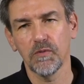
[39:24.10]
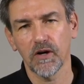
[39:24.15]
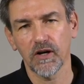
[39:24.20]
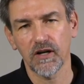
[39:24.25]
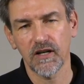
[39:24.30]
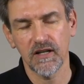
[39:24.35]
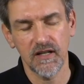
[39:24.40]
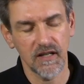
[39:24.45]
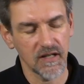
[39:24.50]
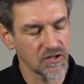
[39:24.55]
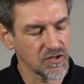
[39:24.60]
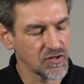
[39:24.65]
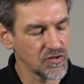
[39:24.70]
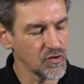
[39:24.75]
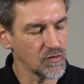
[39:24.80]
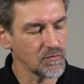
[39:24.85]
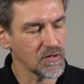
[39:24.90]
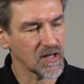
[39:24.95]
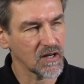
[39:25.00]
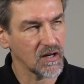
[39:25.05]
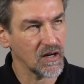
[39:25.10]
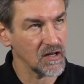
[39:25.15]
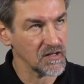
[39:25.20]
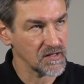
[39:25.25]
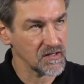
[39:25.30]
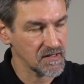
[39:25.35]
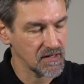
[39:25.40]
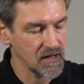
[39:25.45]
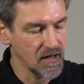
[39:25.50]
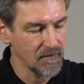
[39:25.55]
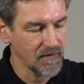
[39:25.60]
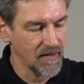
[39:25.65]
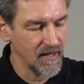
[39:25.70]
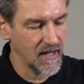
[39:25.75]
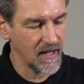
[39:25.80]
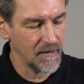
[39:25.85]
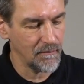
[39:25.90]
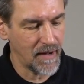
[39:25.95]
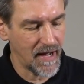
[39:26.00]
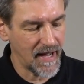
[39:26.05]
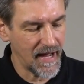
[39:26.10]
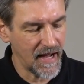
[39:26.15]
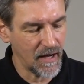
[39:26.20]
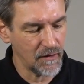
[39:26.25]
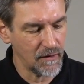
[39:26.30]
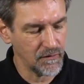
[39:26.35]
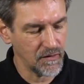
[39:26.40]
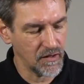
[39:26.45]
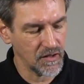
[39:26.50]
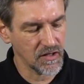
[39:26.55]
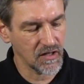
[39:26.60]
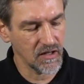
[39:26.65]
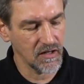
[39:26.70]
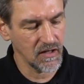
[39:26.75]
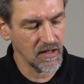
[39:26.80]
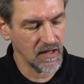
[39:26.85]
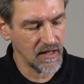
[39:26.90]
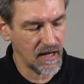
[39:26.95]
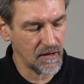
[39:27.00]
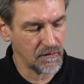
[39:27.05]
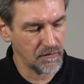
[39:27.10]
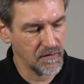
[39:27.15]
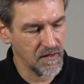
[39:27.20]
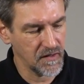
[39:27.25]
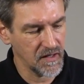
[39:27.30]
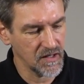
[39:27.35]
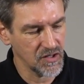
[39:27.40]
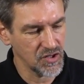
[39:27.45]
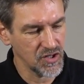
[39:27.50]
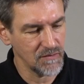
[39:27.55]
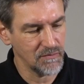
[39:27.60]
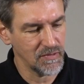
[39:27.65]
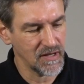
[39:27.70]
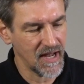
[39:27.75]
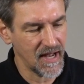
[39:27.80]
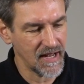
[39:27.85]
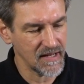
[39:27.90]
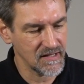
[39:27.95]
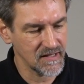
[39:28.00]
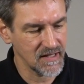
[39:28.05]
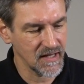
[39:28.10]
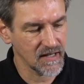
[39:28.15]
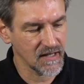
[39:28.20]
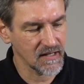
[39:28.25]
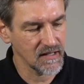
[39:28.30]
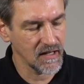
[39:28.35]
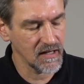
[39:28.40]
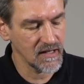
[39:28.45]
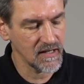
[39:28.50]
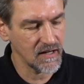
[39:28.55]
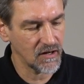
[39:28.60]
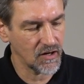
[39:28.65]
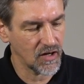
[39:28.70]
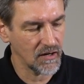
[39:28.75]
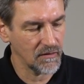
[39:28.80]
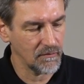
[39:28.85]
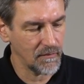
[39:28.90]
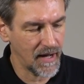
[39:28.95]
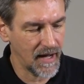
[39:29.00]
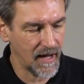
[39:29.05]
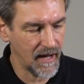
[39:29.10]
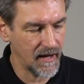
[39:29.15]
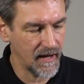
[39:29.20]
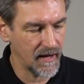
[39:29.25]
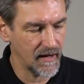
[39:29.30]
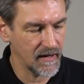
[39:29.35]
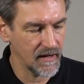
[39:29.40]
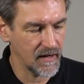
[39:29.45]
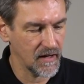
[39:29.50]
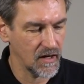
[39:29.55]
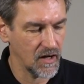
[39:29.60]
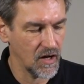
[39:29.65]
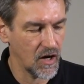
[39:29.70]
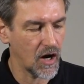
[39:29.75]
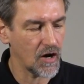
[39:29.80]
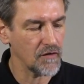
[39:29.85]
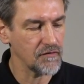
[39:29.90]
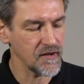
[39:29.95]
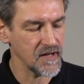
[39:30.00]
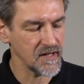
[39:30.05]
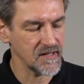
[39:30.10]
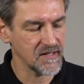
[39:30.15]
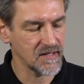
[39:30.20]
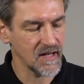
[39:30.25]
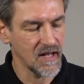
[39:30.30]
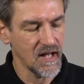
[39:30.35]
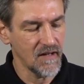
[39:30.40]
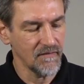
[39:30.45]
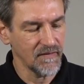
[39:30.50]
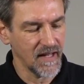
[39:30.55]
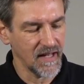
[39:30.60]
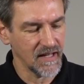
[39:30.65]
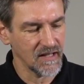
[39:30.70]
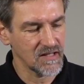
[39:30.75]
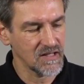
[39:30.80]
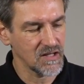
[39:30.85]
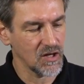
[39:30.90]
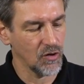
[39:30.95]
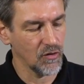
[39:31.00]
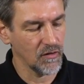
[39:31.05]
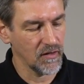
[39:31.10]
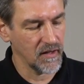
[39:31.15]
work here too because I have not enough GPS signal here on my office, and so